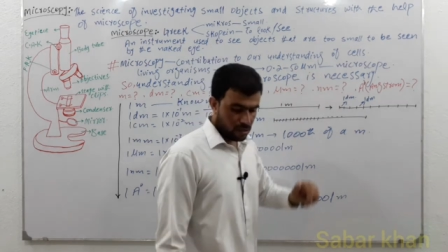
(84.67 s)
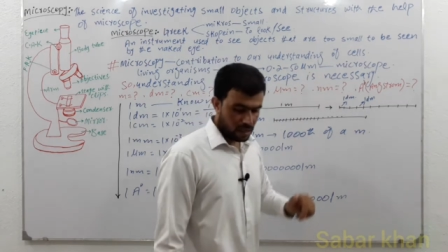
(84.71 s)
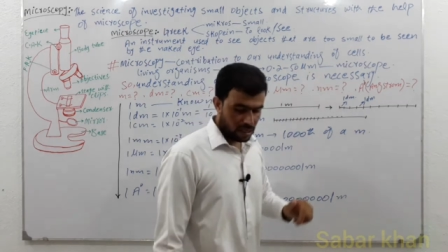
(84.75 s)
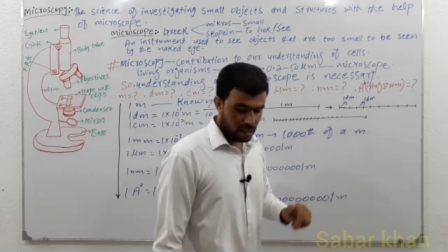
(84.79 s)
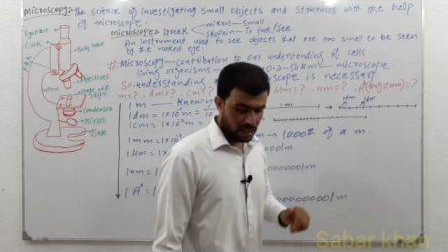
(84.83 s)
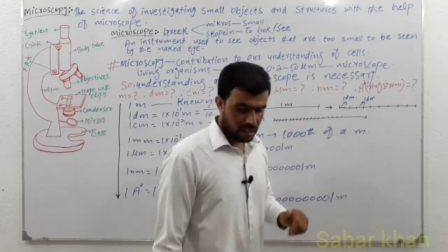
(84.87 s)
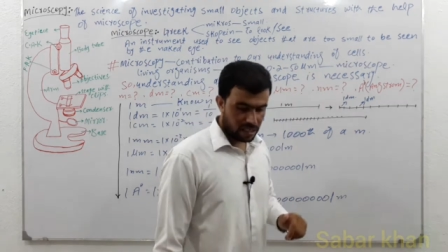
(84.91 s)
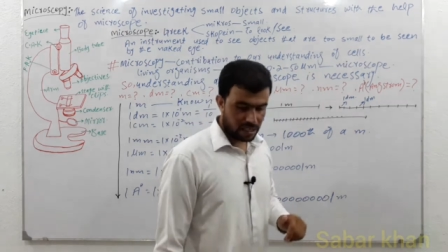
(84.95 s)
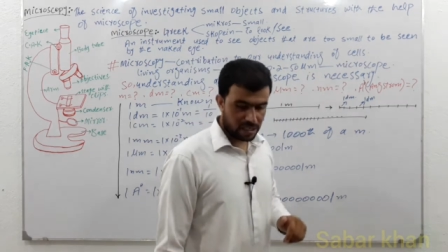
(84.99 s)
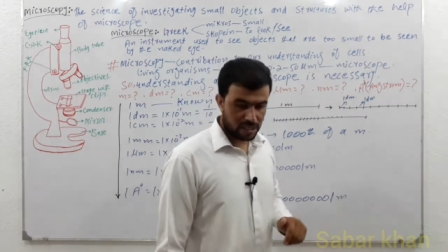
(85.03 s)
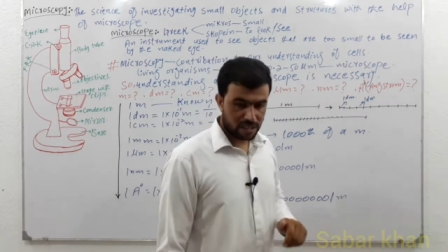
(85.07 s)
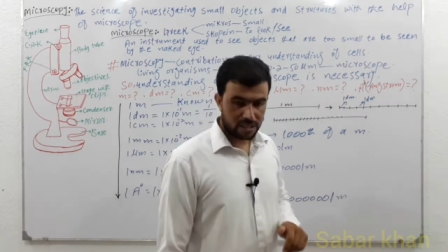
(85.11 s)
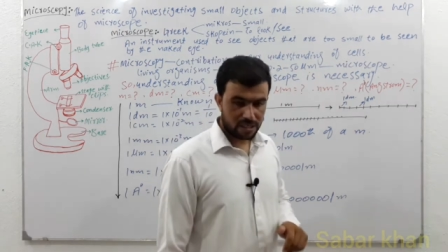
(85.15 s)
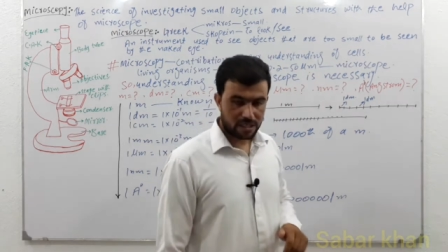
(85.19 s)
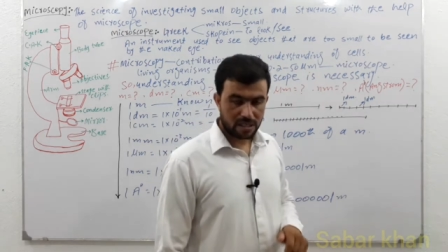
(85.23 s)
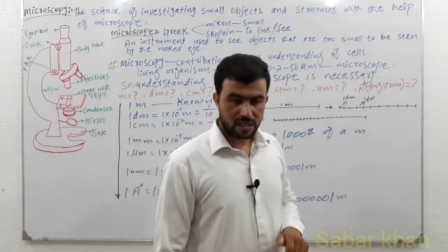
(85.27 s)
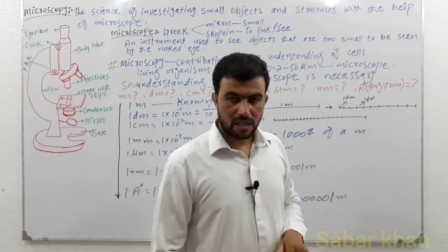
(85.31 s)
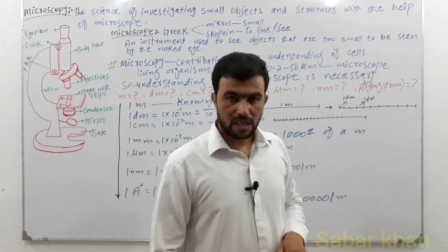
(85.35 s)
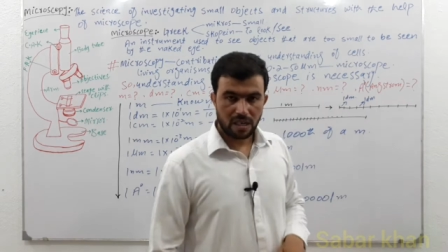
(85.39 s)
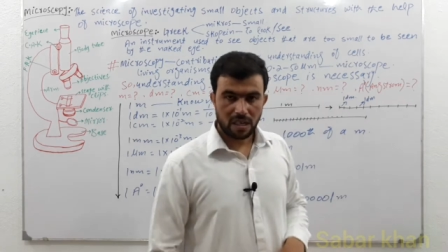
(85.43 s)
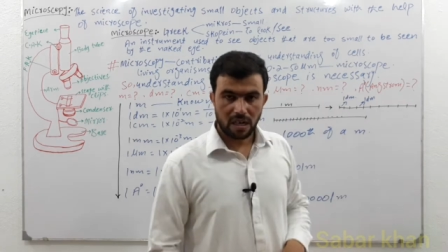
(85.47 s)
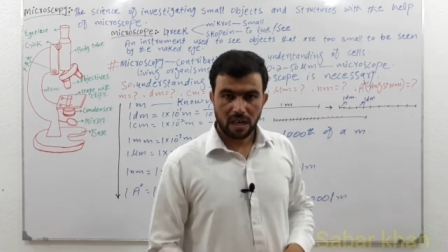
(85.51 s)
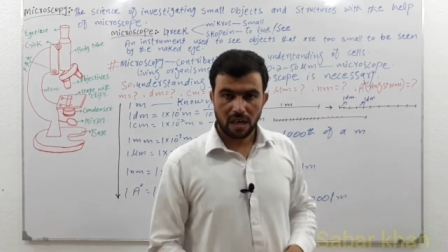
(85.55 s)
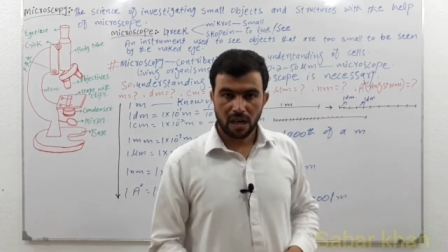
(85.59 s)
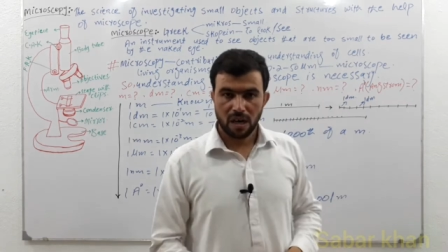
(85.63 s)
and
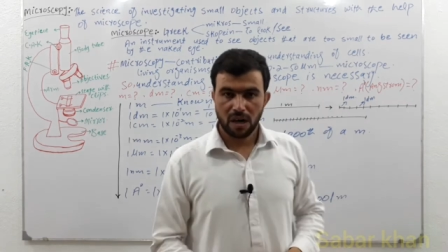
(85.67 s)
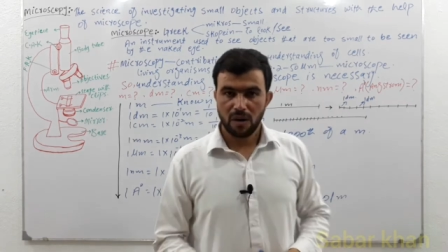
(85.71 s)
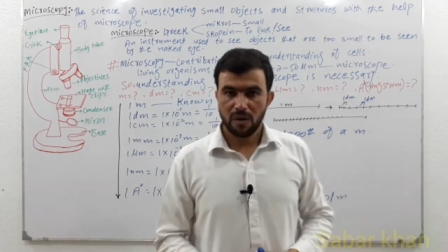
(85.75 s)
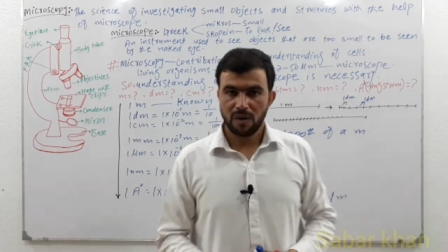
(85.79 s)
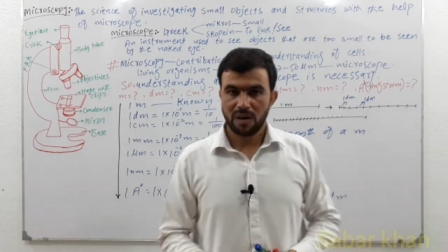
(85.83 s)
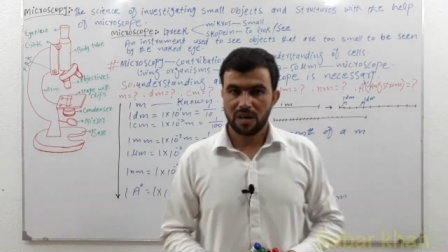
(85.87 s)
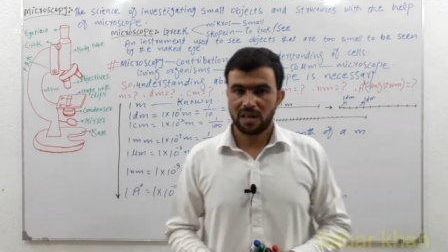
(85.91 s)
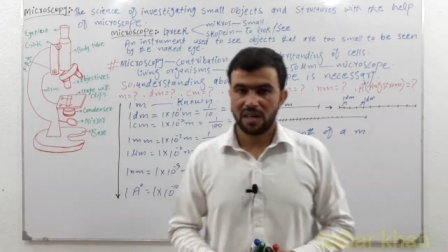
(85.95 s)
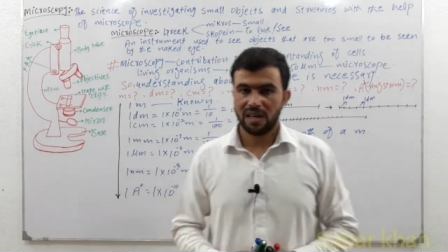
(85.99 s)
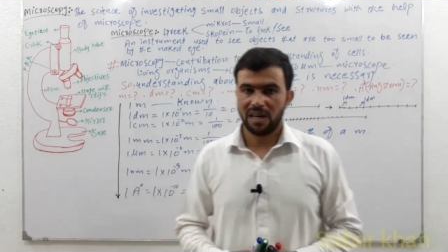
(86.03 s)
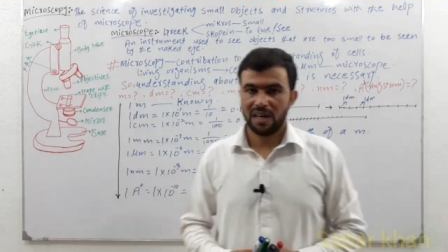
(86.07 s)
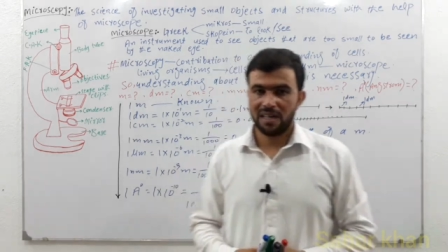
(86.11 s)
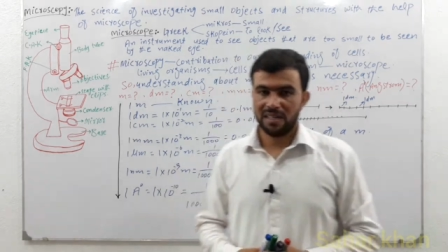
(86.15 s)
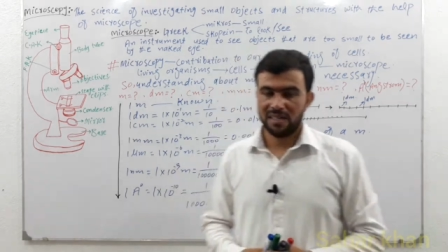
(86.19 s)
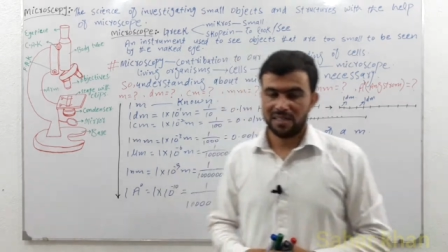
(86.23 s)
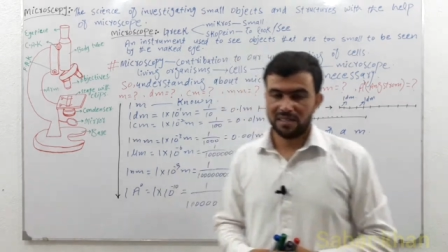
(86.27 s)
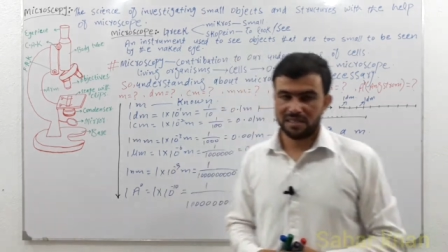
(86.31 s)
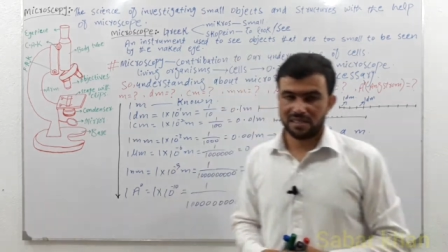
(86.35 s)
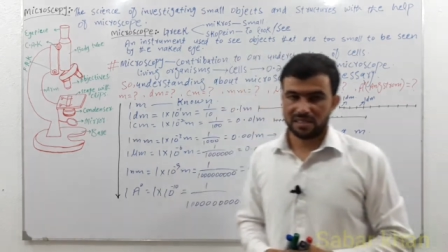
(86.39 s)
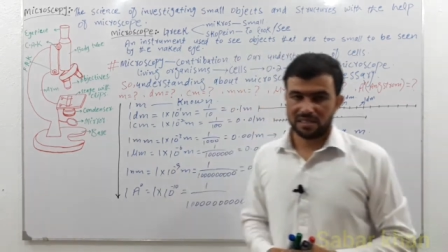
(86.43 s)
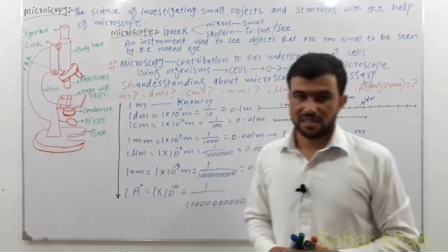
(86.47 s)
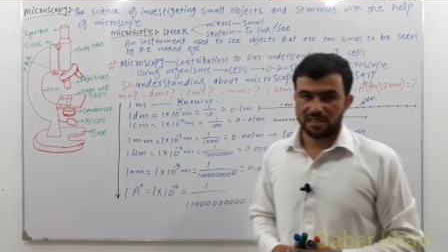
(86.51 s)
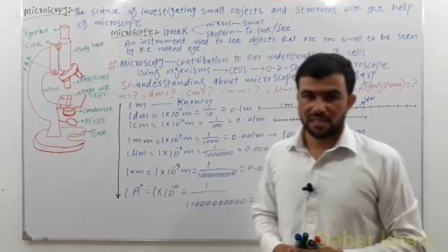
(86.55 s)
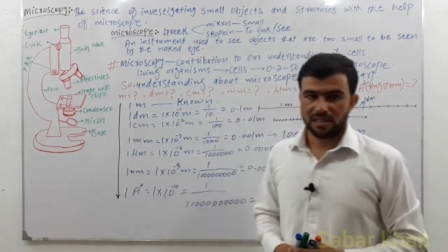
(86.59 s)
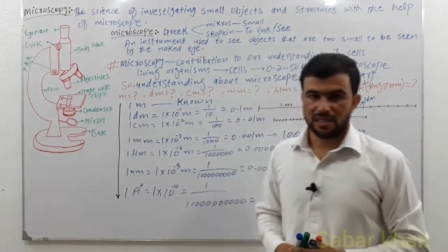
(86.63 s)
our eyes